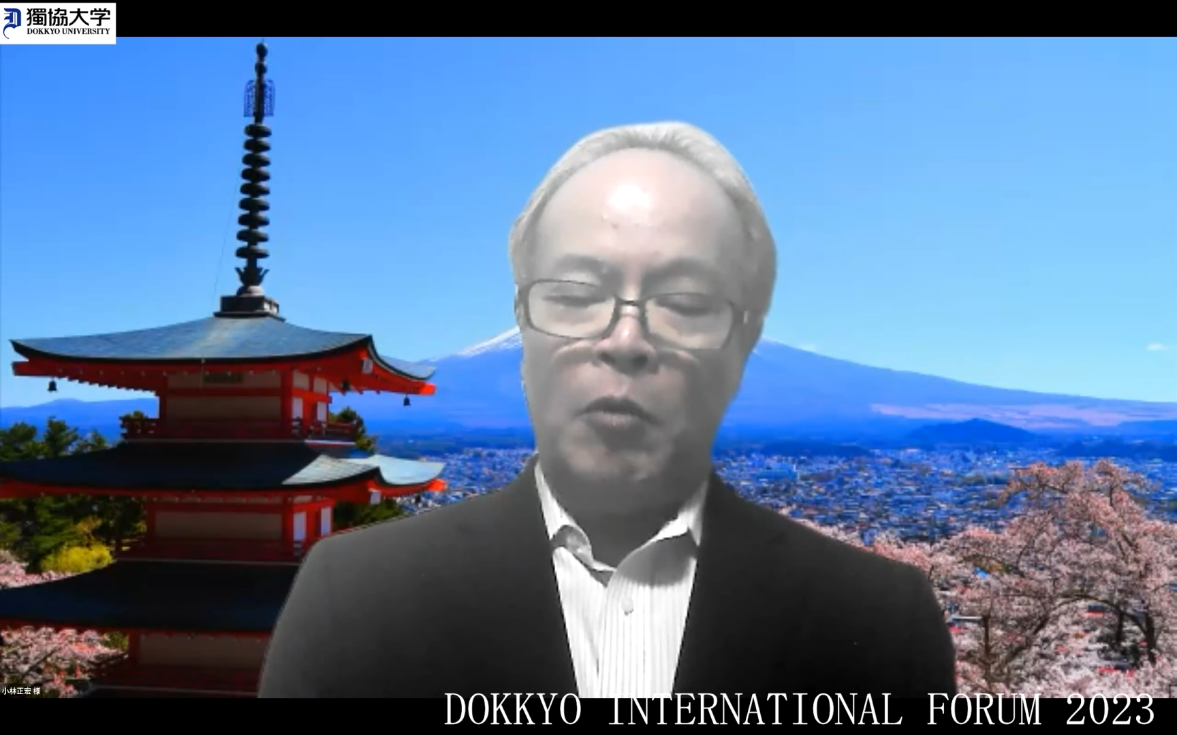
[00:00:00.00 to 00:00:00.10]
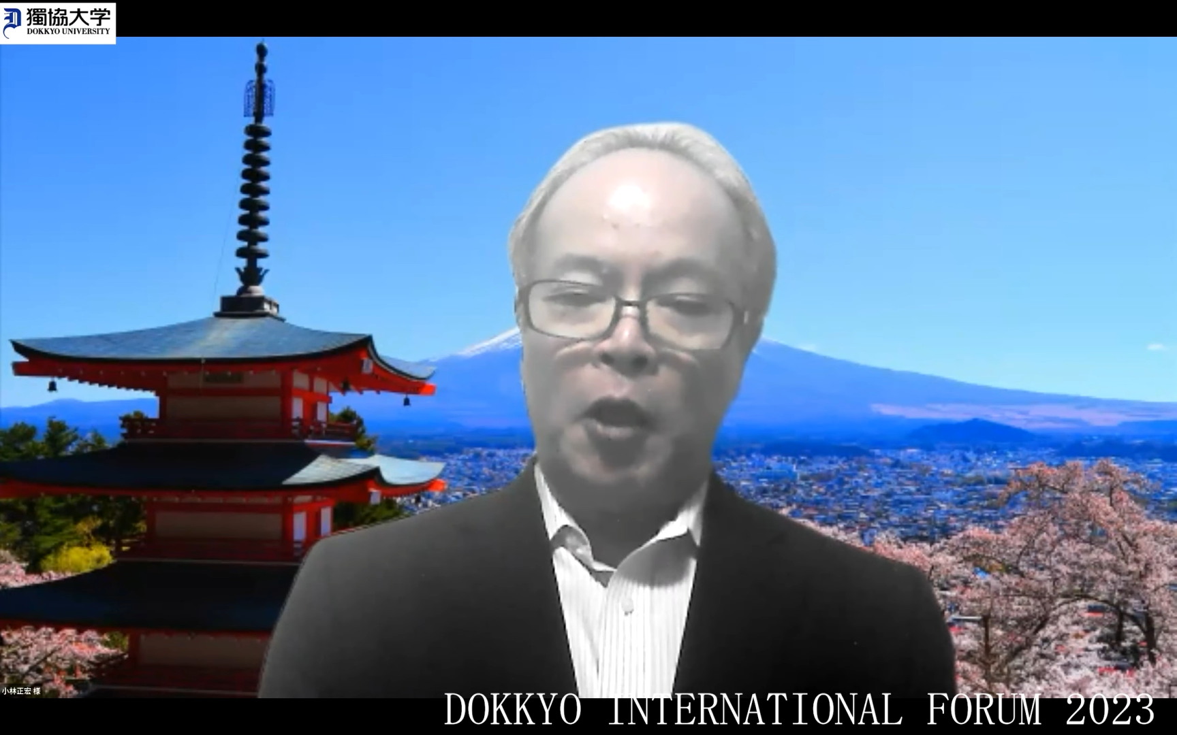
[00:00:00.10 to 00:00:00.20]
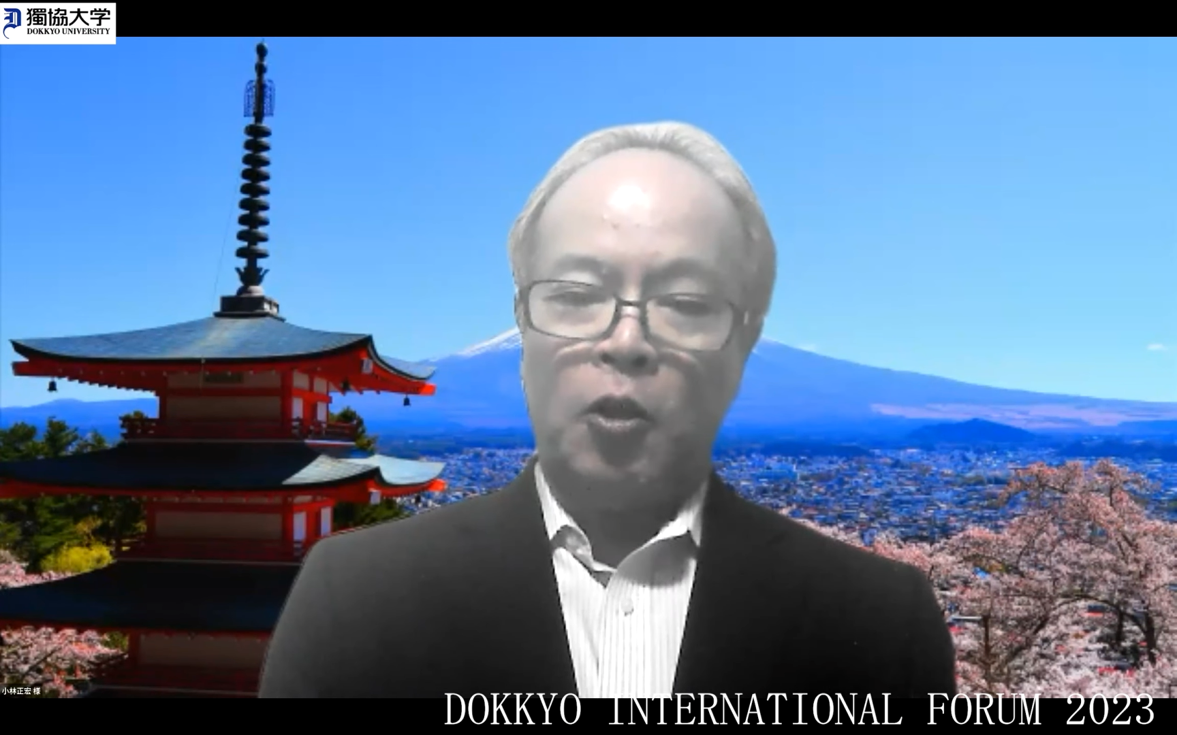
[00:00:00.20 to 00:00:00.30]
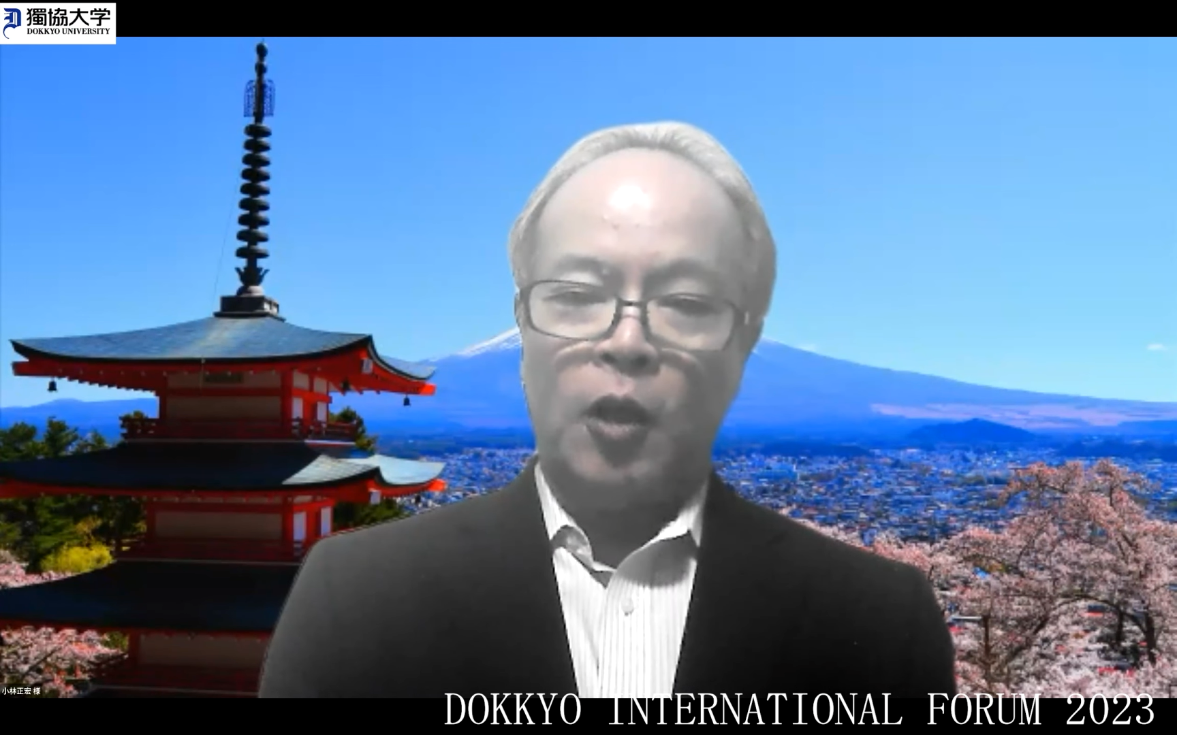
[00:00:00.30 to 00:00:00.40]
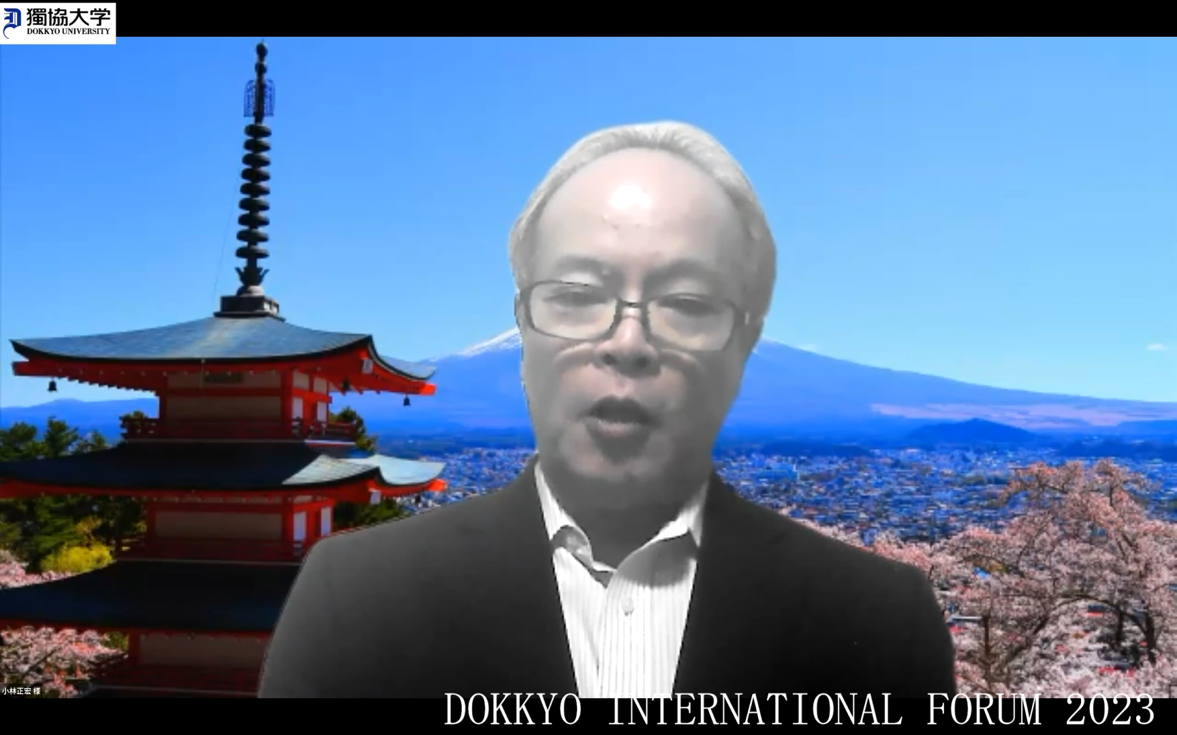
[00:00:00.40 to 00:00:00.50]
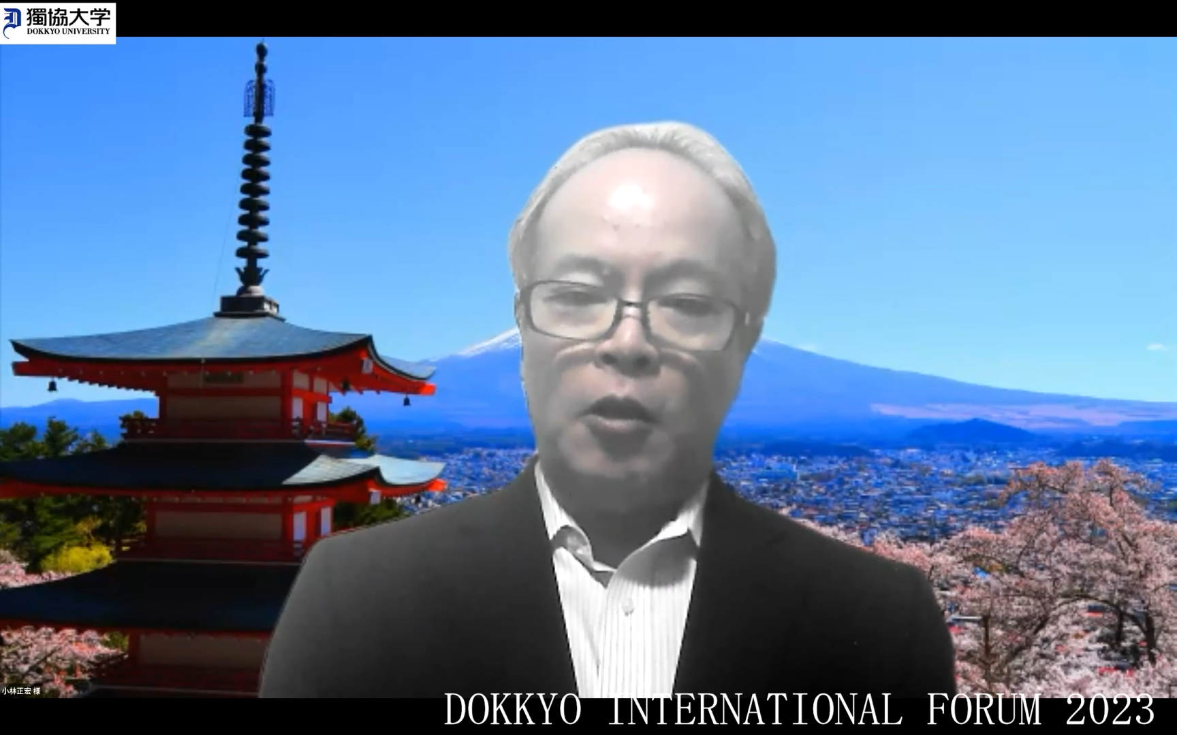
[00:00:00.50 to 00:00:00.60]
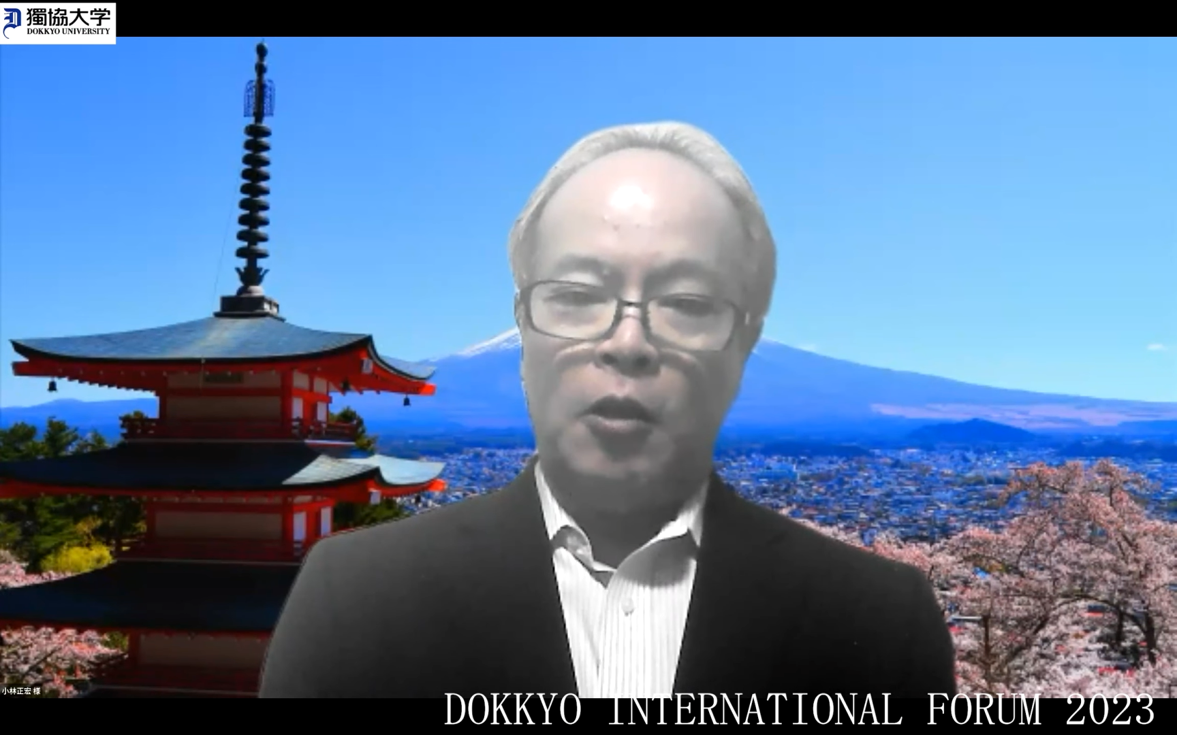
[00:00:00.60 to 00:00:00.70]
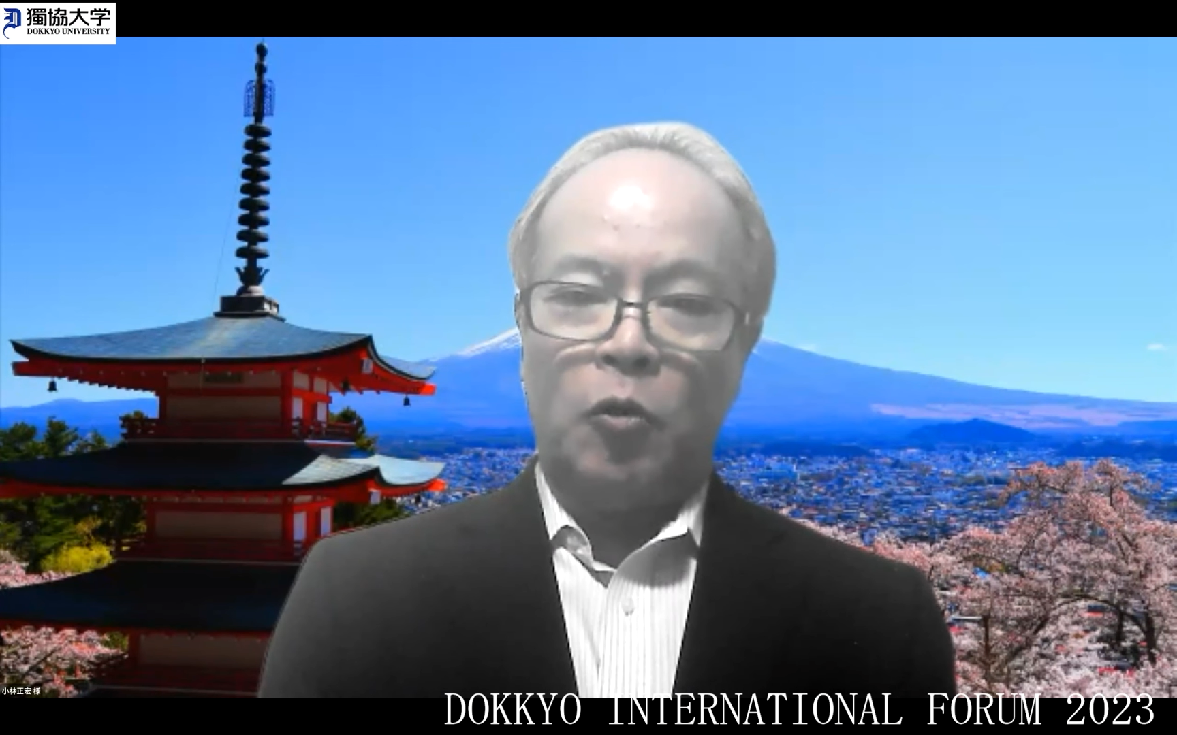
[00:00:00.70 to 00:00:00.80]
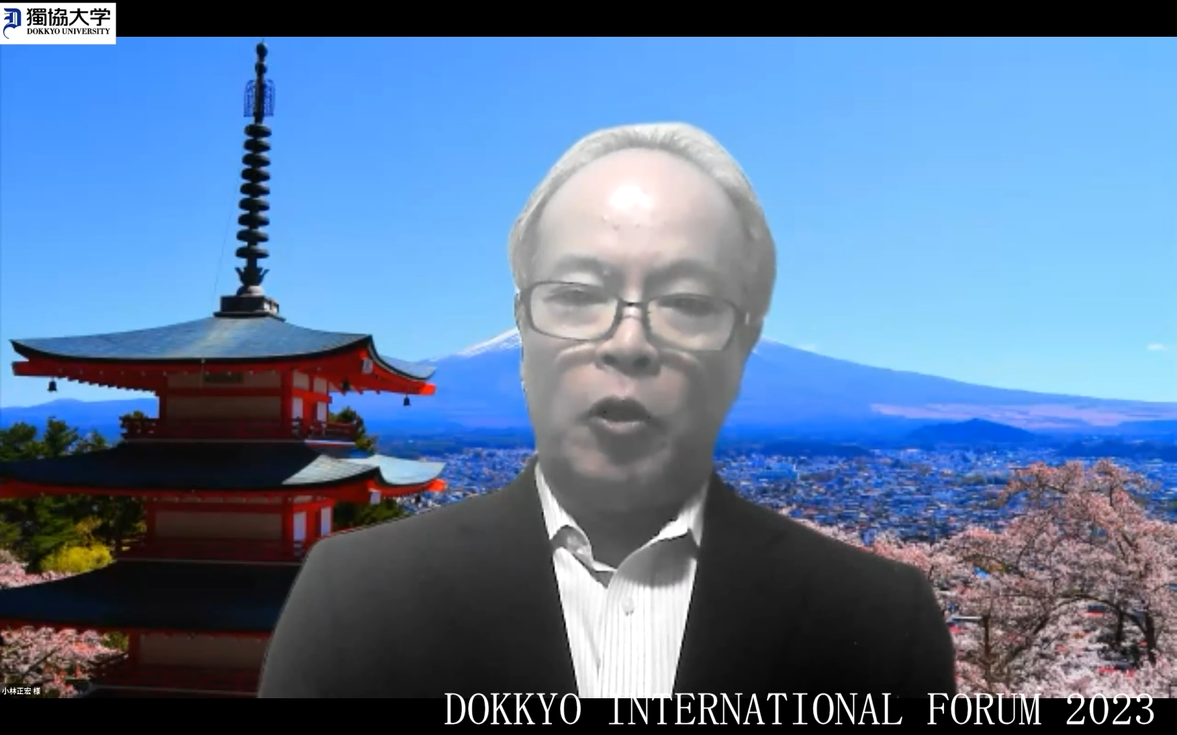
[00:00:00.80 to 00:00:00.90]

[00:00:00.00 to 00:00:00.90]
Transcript: So as a